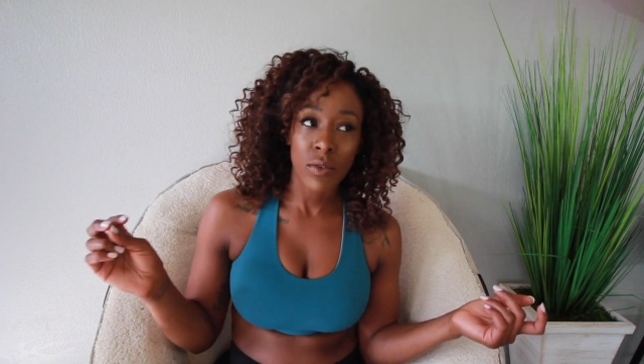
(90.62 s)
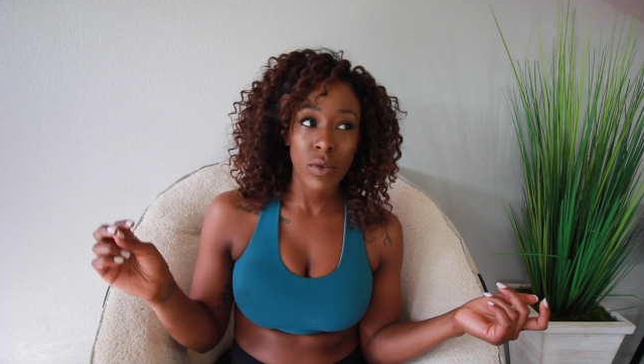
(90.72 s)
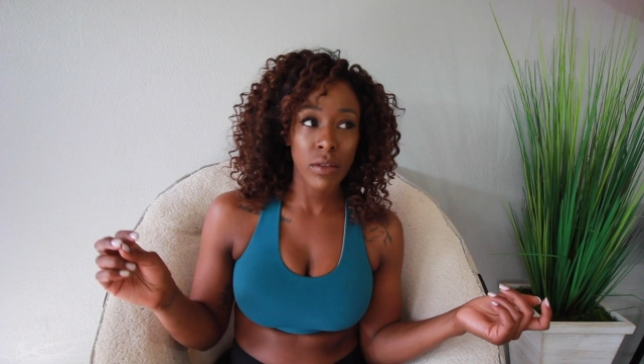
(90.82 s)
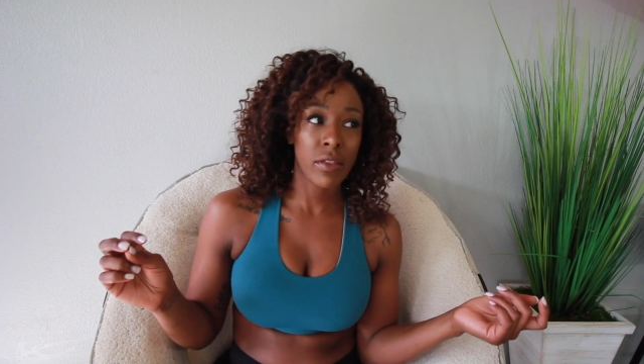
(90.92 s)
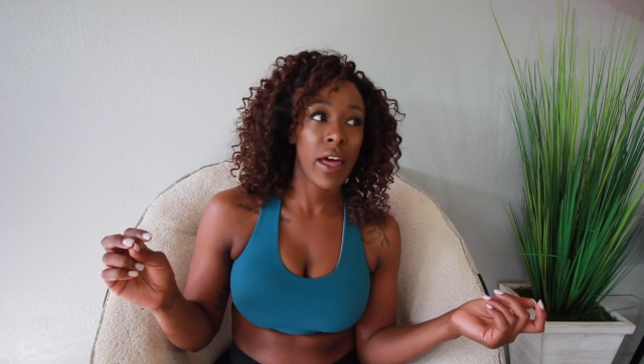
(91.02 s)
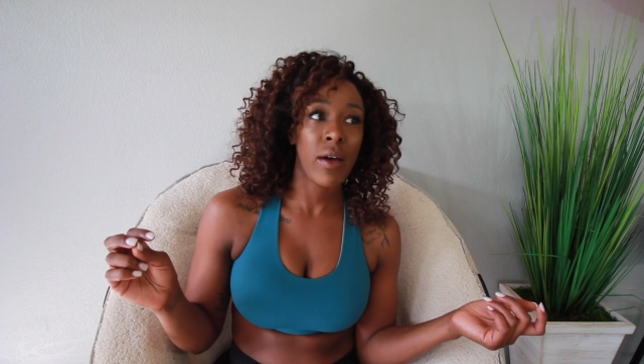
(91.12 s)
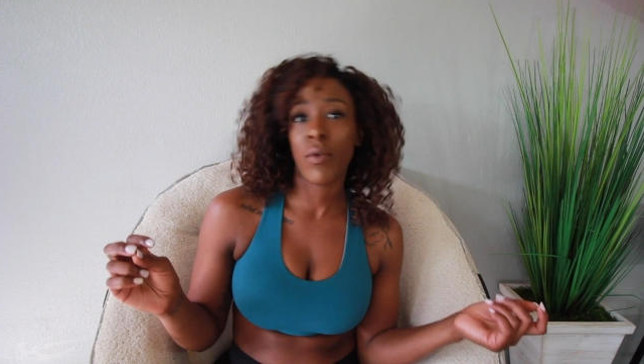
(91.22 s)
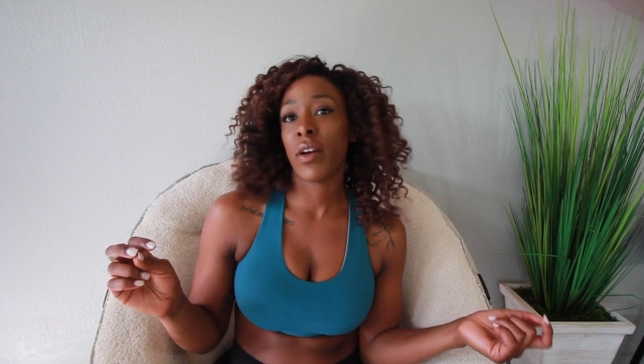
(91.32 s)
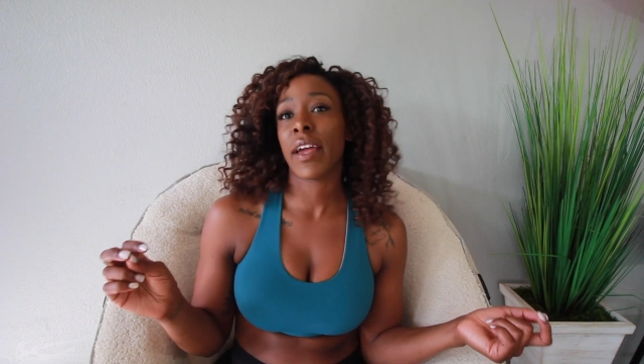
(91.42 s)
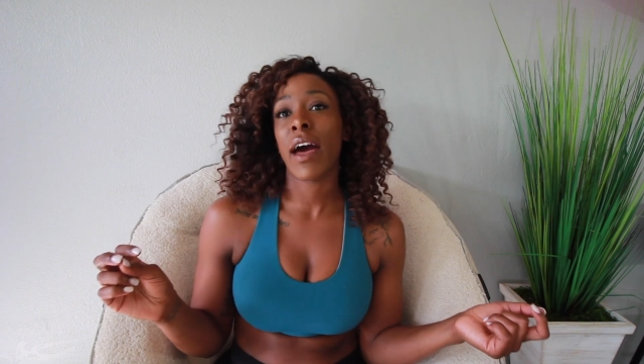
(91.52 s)
with that
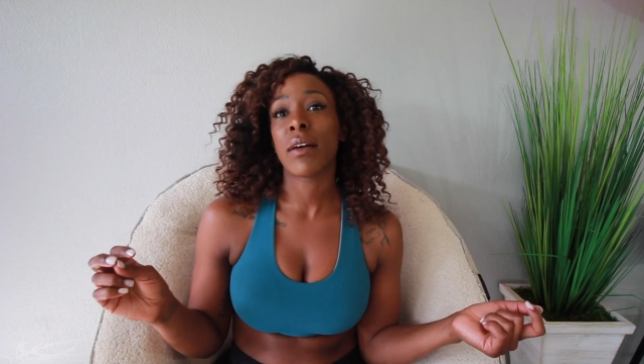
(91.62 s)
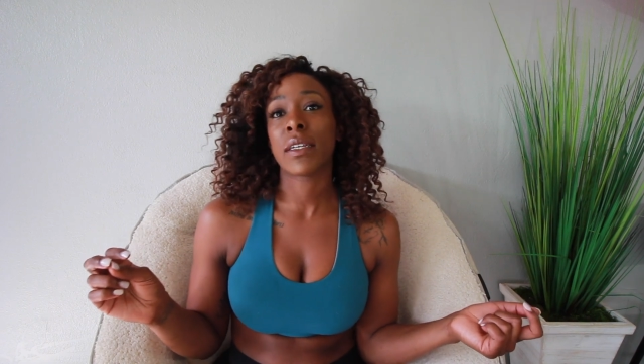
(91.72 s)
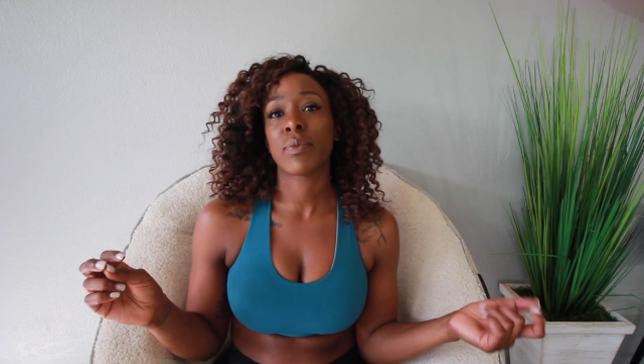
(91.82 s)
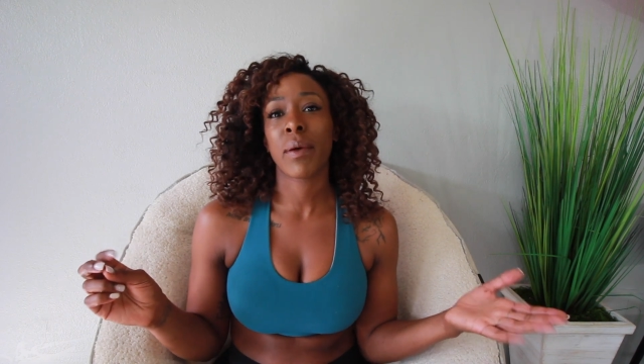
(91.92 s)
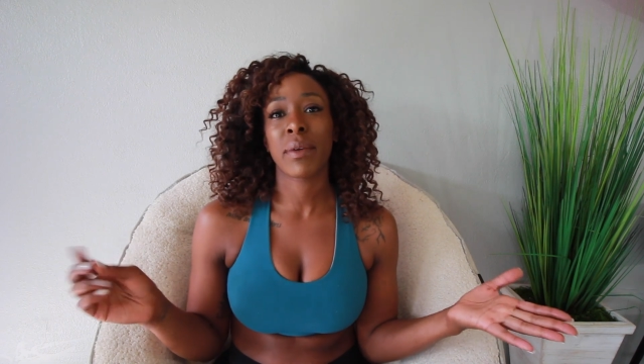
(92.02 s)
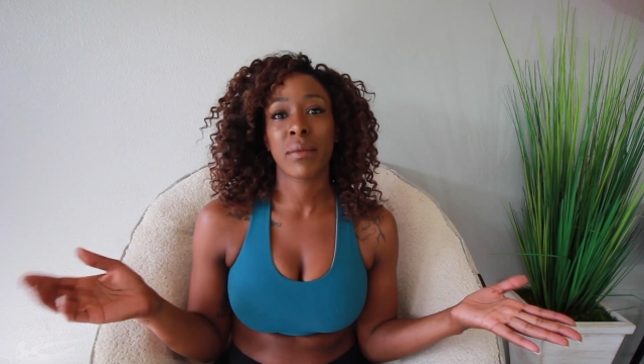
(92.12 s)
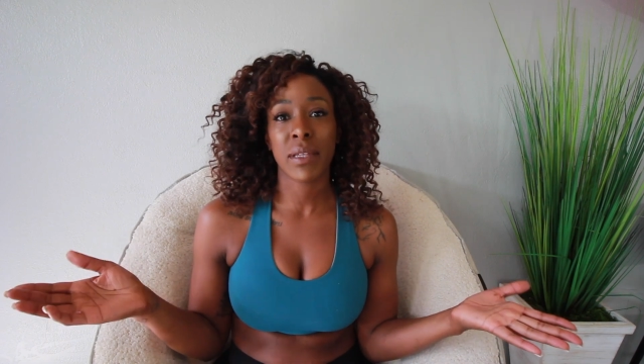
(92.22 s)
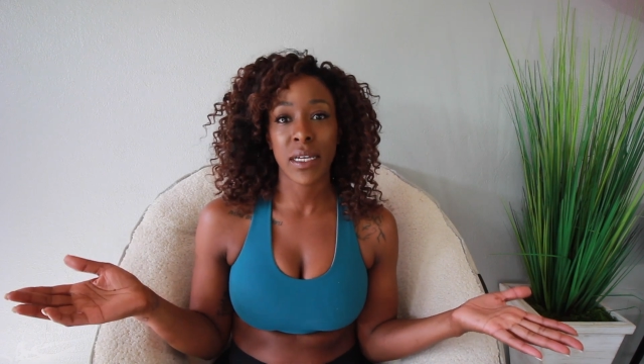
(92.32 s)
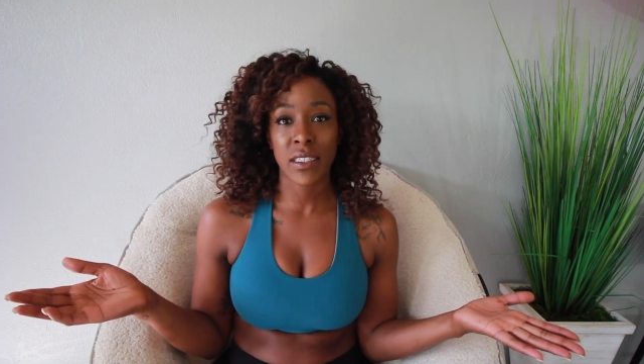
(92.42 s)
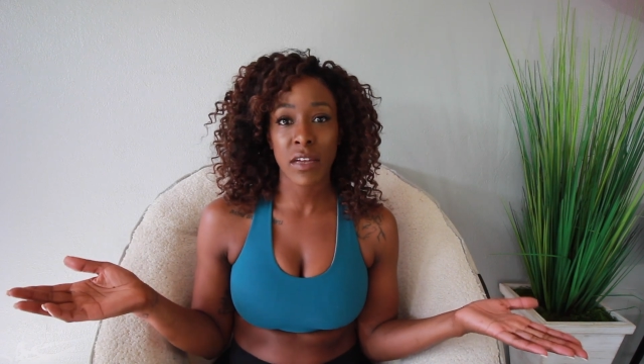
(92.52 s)
workout. It's probably gonna be
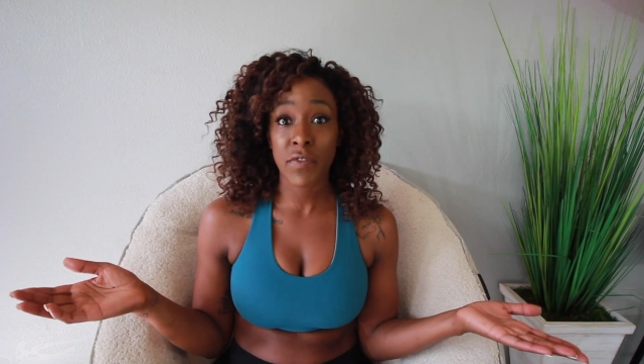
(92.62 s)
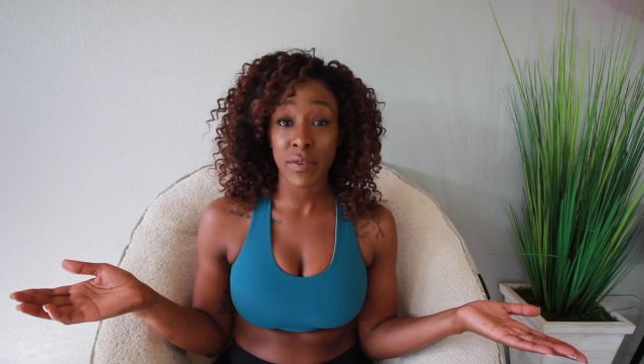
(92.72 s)
like 10,